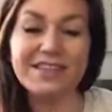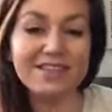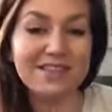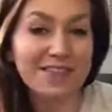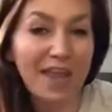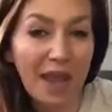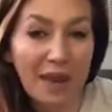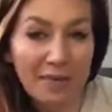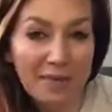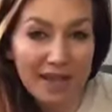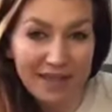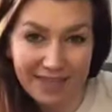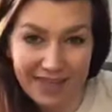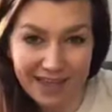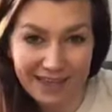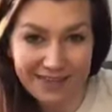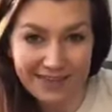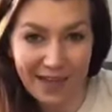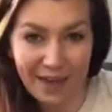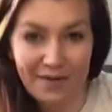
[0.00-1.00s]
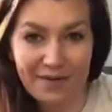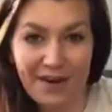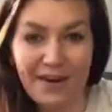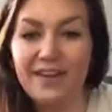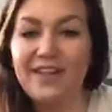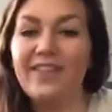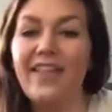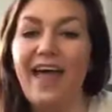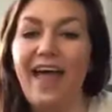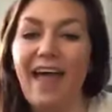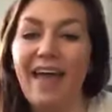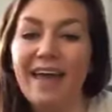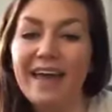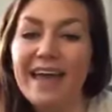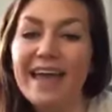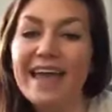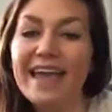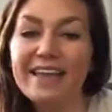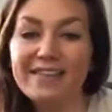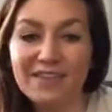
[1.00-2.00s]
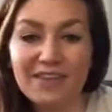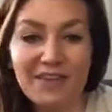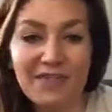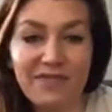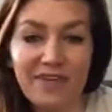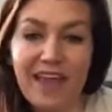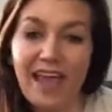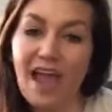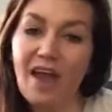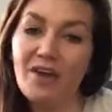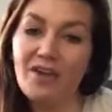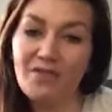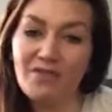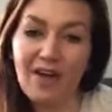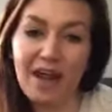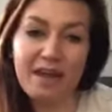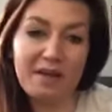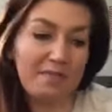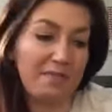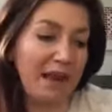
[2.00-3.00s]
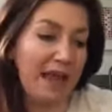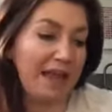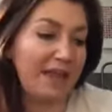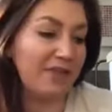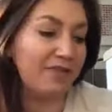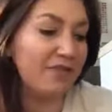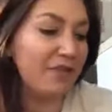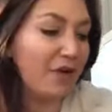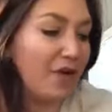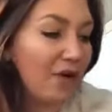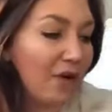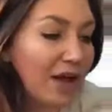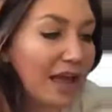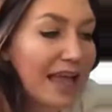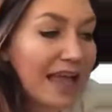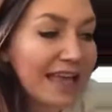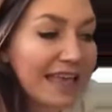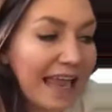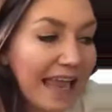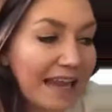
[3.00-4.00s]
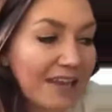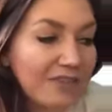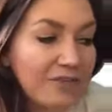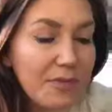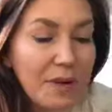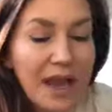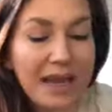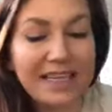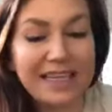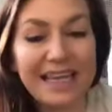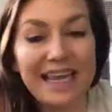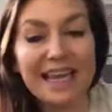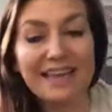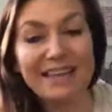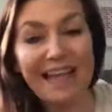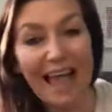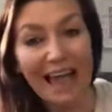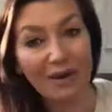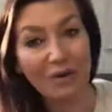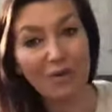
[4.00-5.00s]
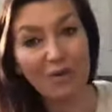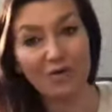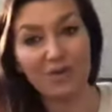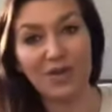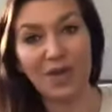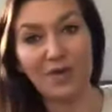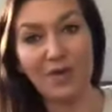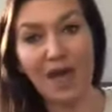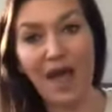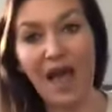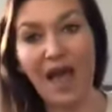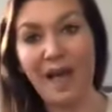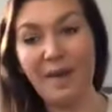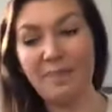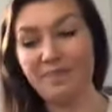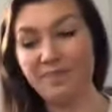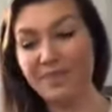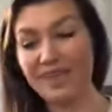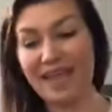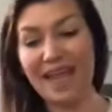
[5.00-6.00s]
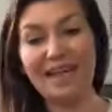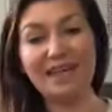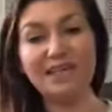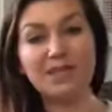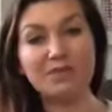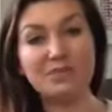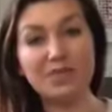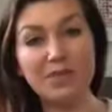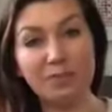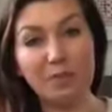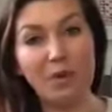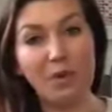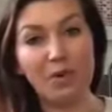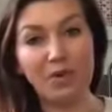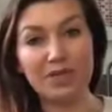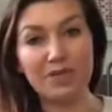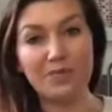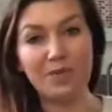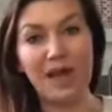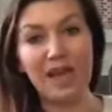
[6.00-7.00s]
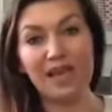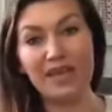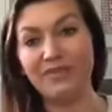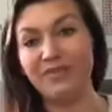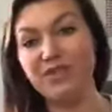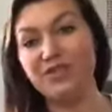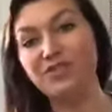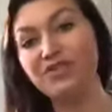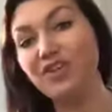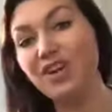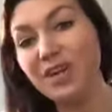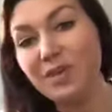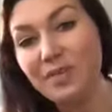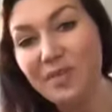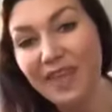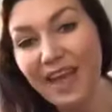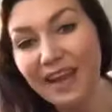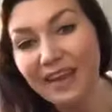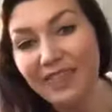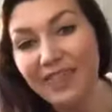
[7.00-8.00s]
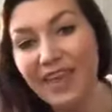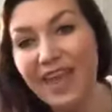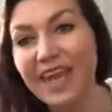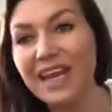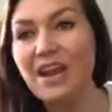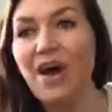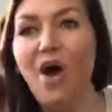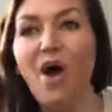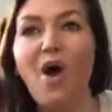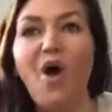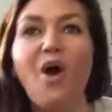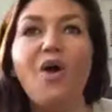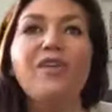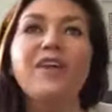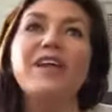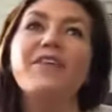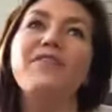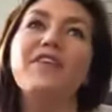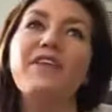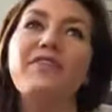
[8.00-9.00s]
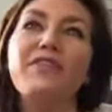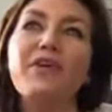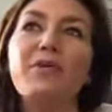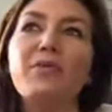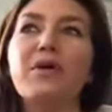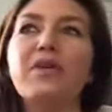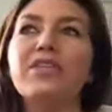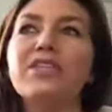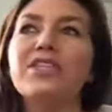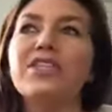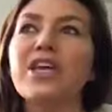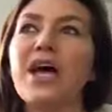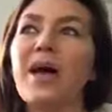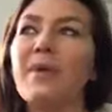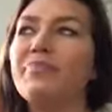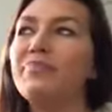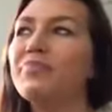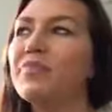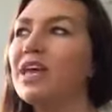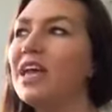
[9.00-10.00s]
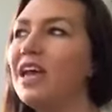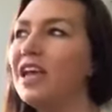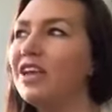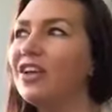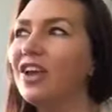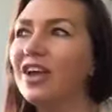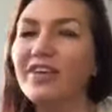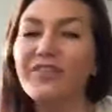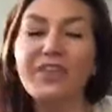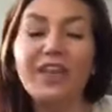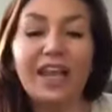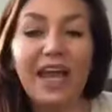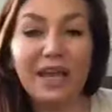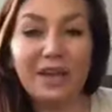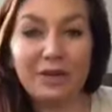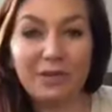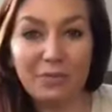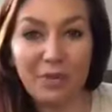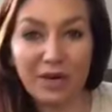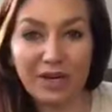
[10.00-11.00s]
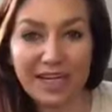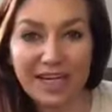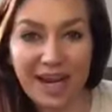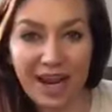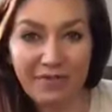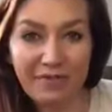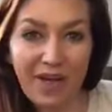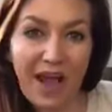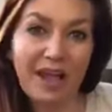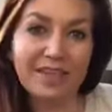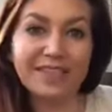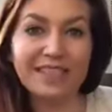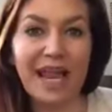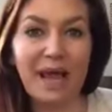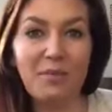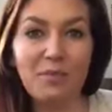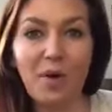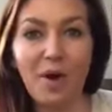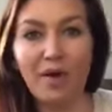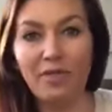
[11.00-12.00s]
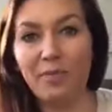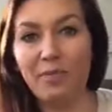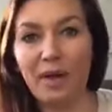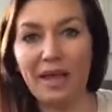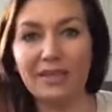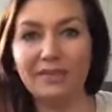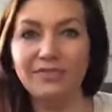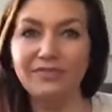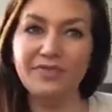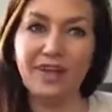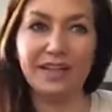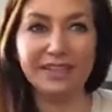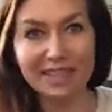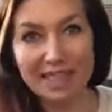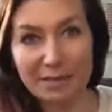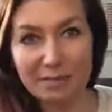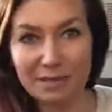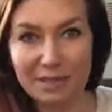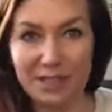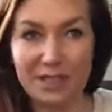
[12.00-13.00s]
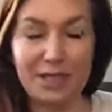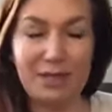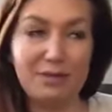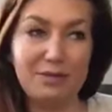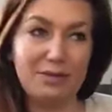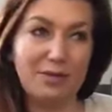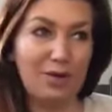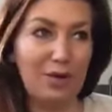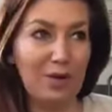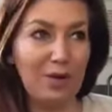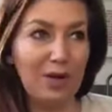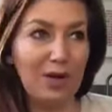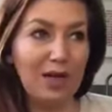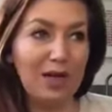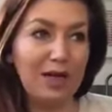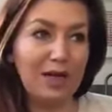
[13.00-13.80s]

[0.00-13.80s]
so many things going on in there. It's lovely. A great place for getting some ideas and also getting some support as well if you're struggling with anything or even if you want some, you know, if you like wanting advice, like what are the best felt tips to use or